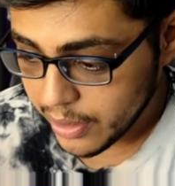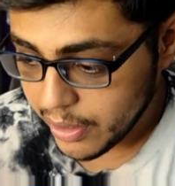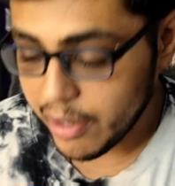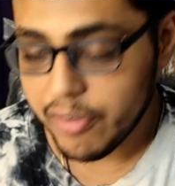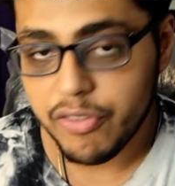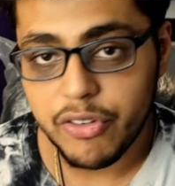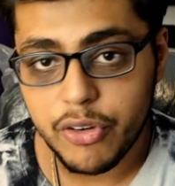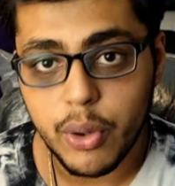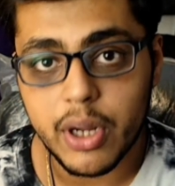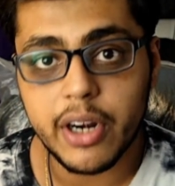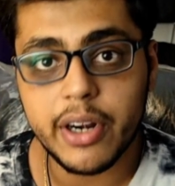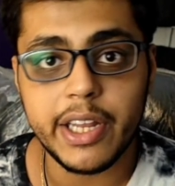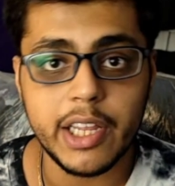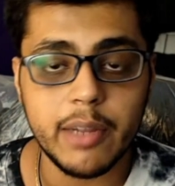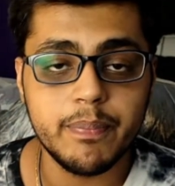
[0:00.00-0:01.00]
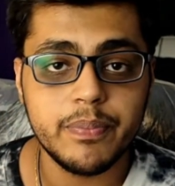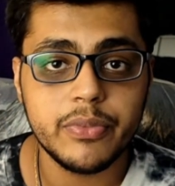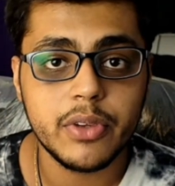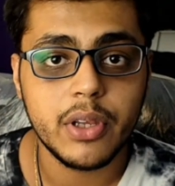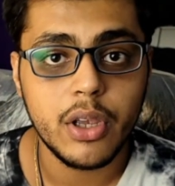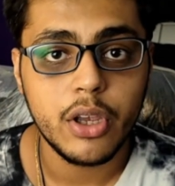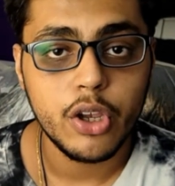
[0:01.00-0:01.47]
If you are a team
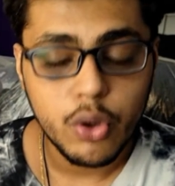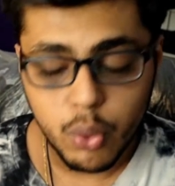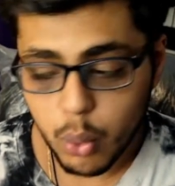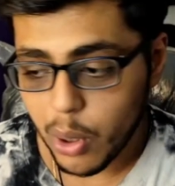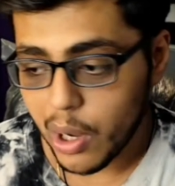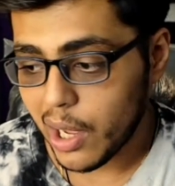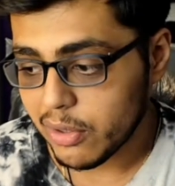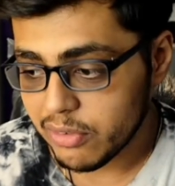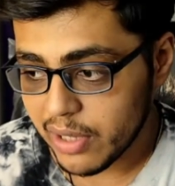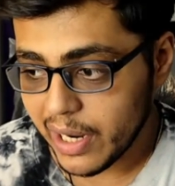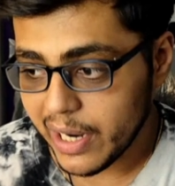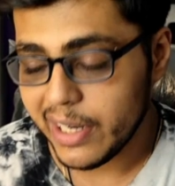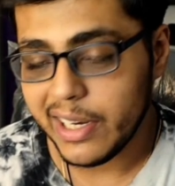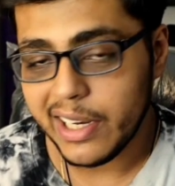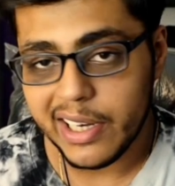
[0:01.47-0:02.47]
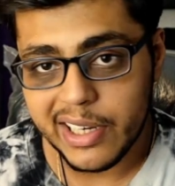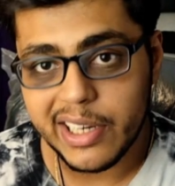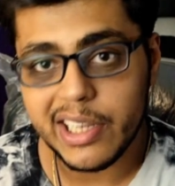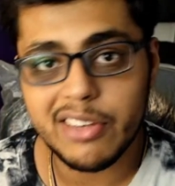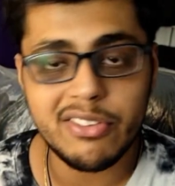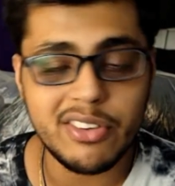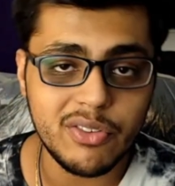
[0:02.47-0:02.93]
who has any
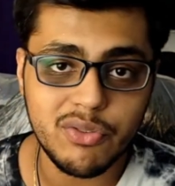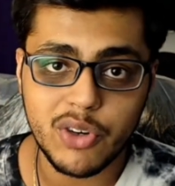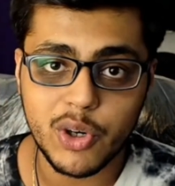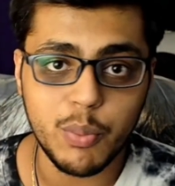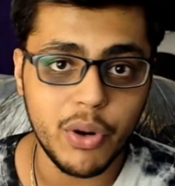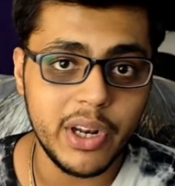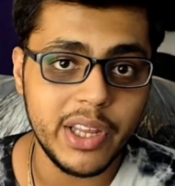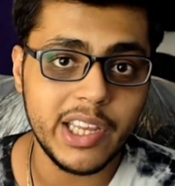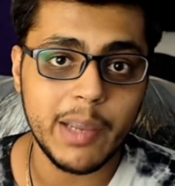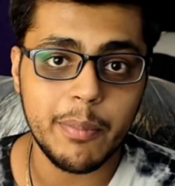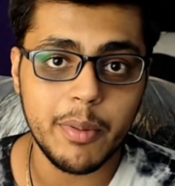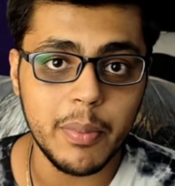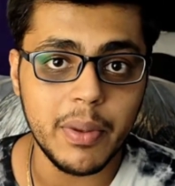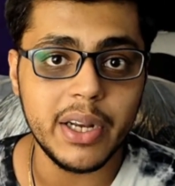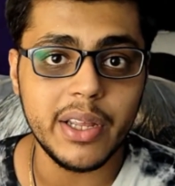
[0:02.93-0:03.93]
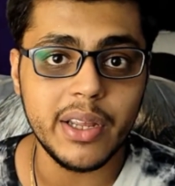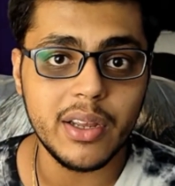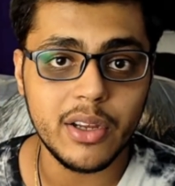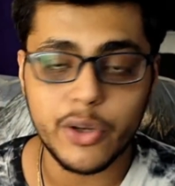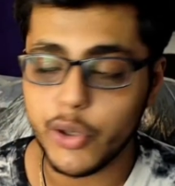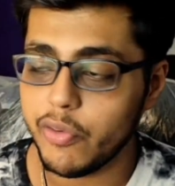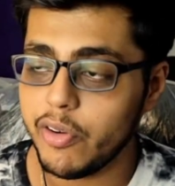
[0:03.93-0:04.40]
decent footballing capability,
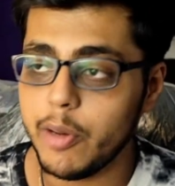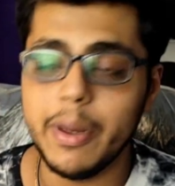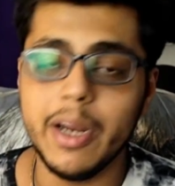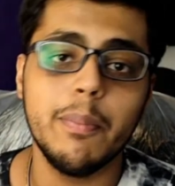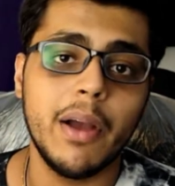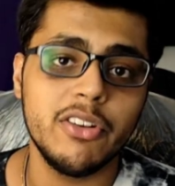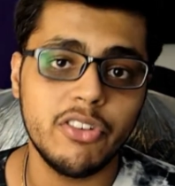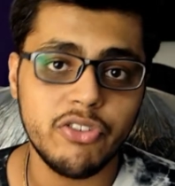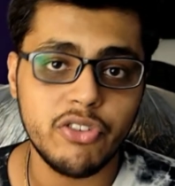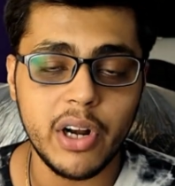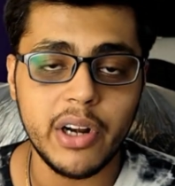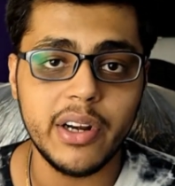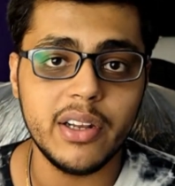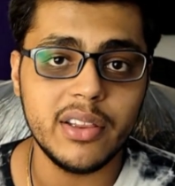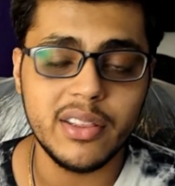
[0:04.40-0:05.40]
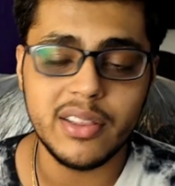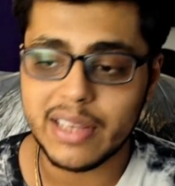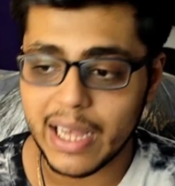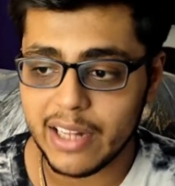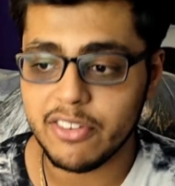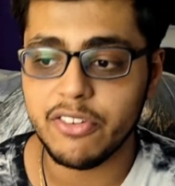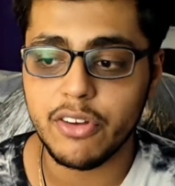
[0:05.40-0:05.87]
you will beat Manchester United.
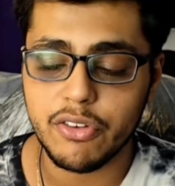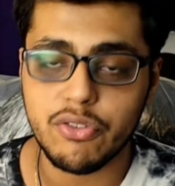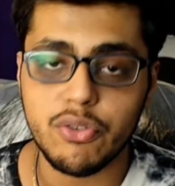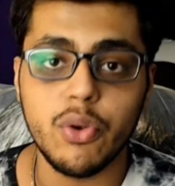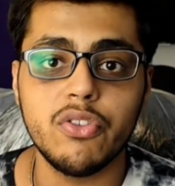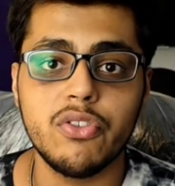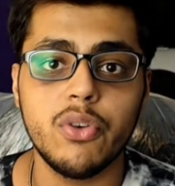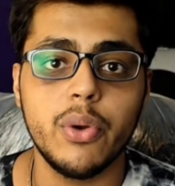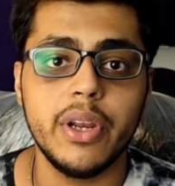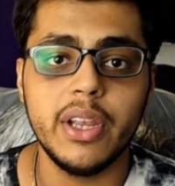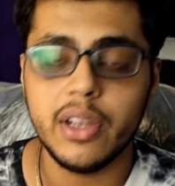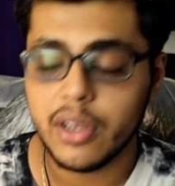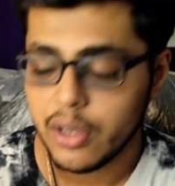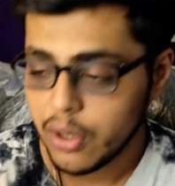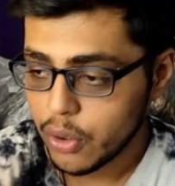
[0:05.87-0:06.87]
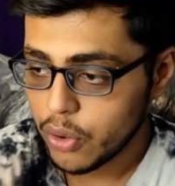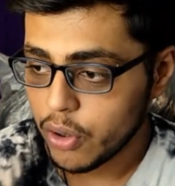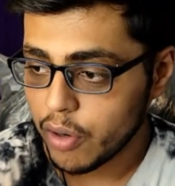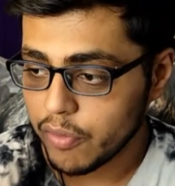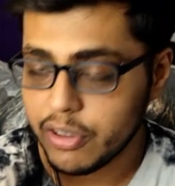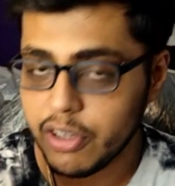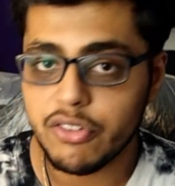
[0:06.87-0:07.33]
That's the sole story
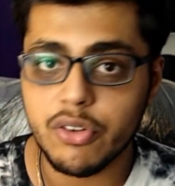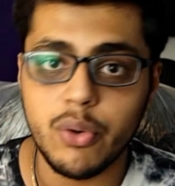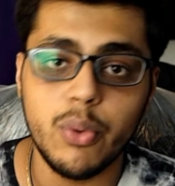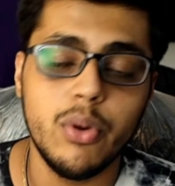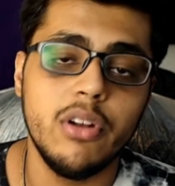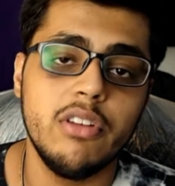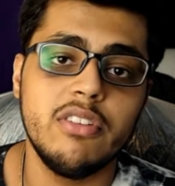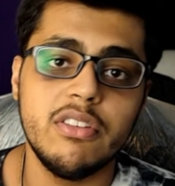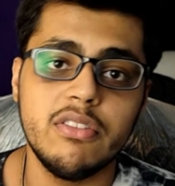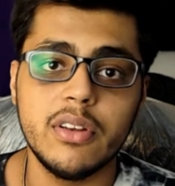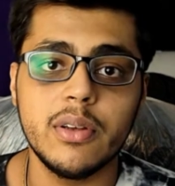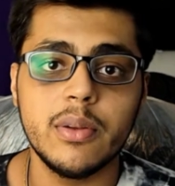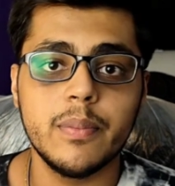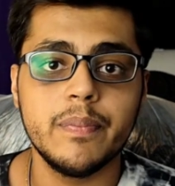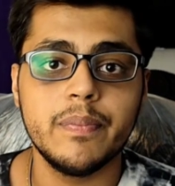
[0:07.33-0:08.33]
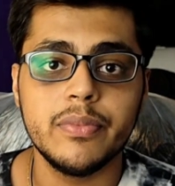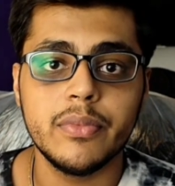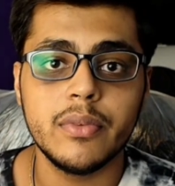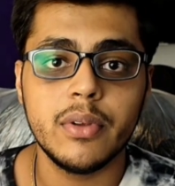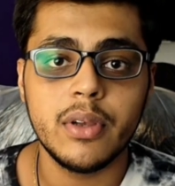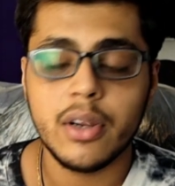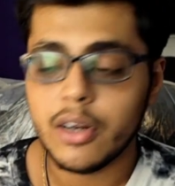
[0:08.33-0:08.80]
of this whole season.
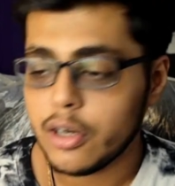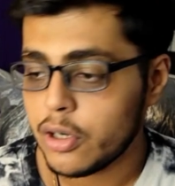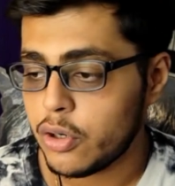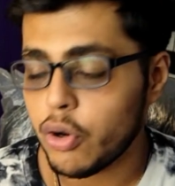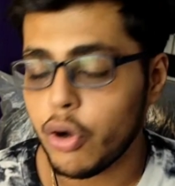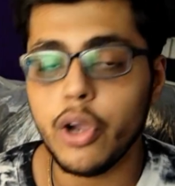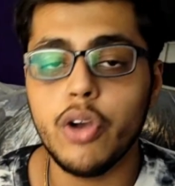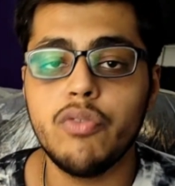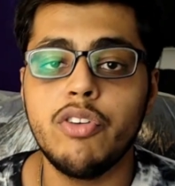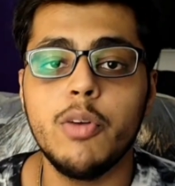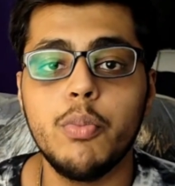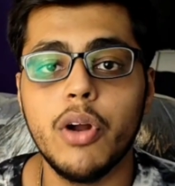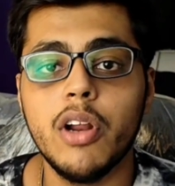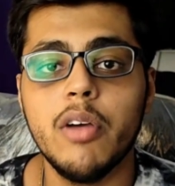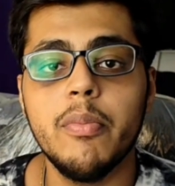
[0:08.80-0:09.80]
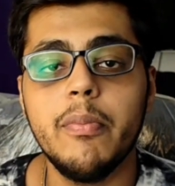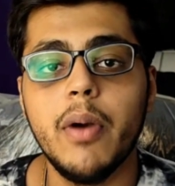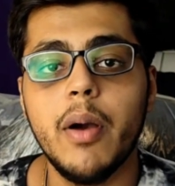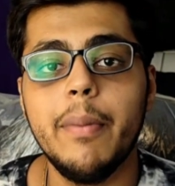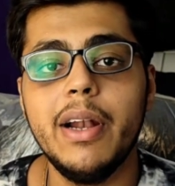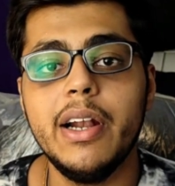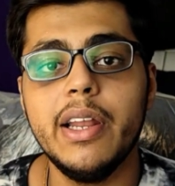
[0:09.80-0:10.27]
Talking of football
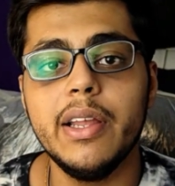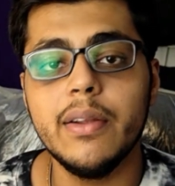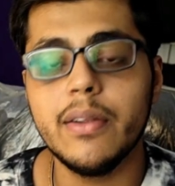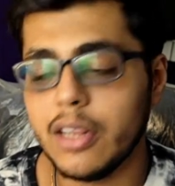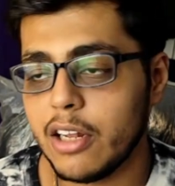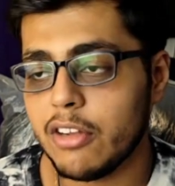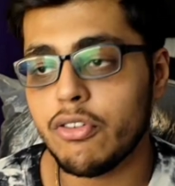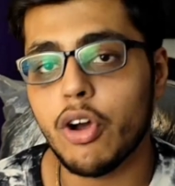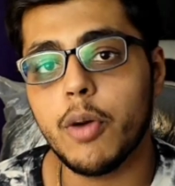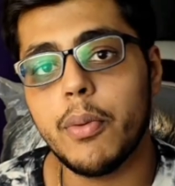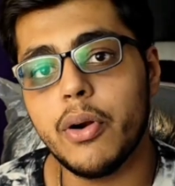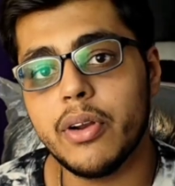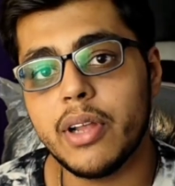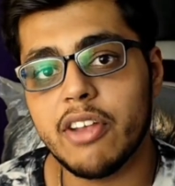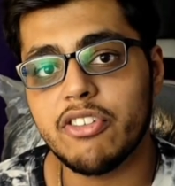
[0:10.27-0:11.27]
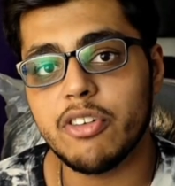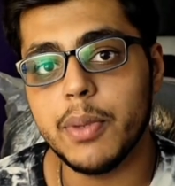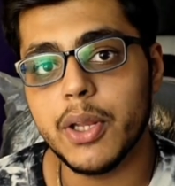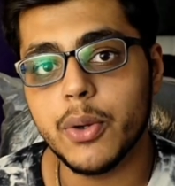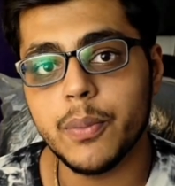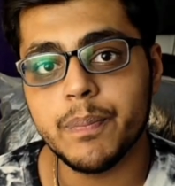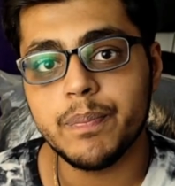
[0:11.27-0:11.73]
ability, let's talk about
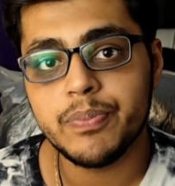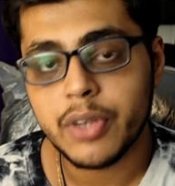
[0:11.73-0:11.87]
Casemiro.